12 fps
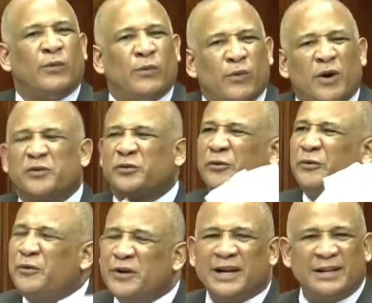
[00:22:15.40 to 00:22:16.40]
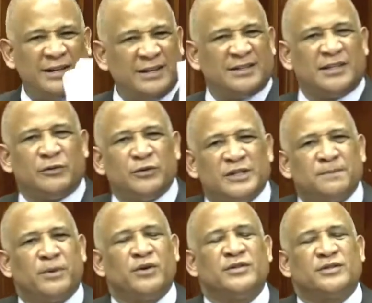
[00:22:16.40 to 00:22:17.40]
what really is the
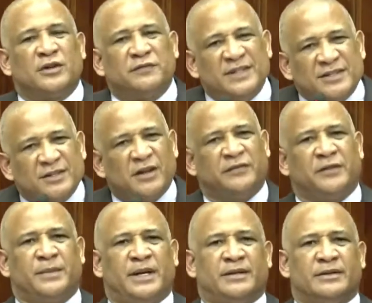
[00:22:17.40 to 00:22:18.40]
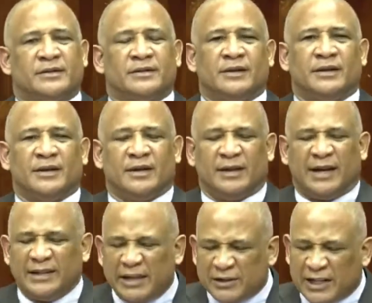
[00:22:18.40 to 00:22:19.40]
response of this government?
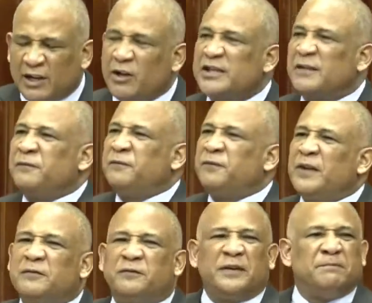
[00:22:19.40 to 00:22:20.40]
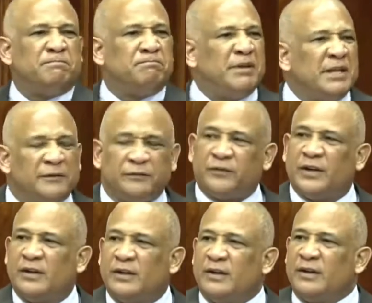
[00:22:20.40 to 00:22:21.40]
And there's a lot of fluff and bluff
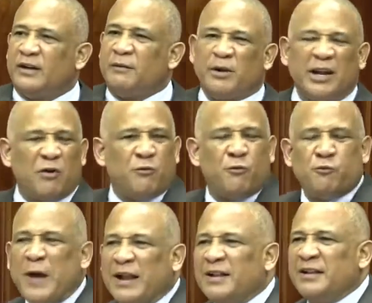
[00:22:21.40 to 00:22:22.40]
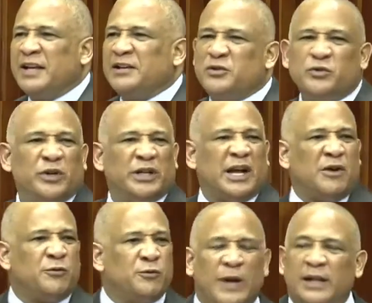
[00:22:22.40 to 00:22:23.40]
about how well they're doing,
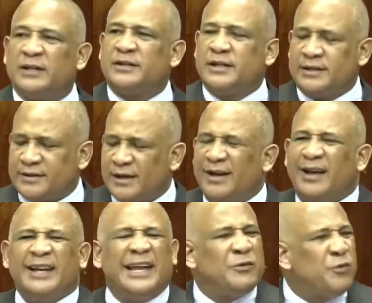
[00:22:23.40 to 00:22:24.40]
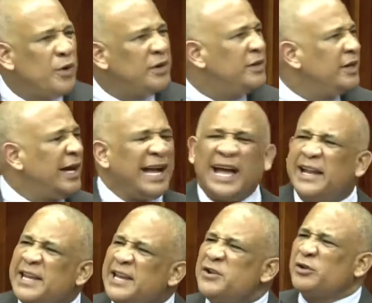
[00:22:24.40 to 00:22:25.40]
how well it is. And I wonder, are
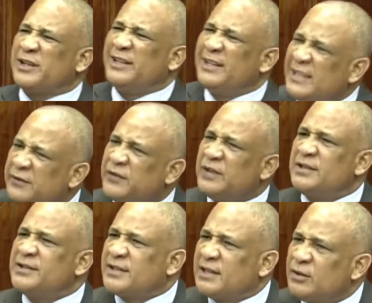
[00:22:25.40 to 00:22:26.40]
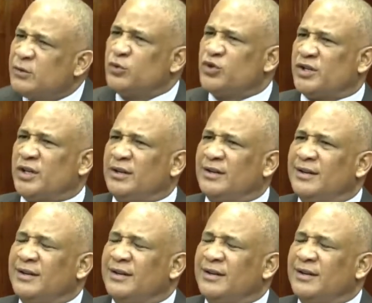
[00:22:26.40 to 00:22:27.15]
they not living in St. Lucia?